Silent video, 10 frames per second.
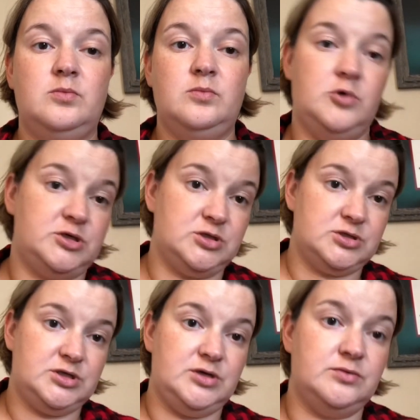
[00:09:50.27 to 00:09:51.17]
which
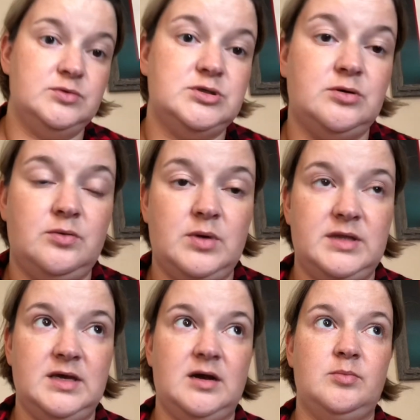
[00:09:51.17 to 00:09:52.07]
looks cute. So I
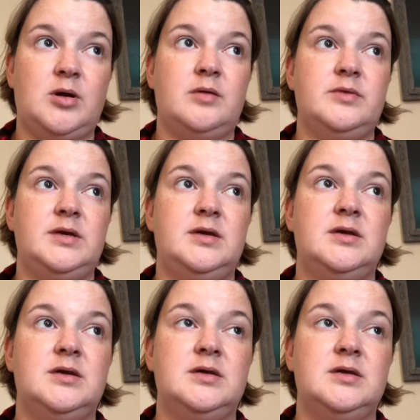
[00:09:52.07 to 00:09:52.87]
think I'll probably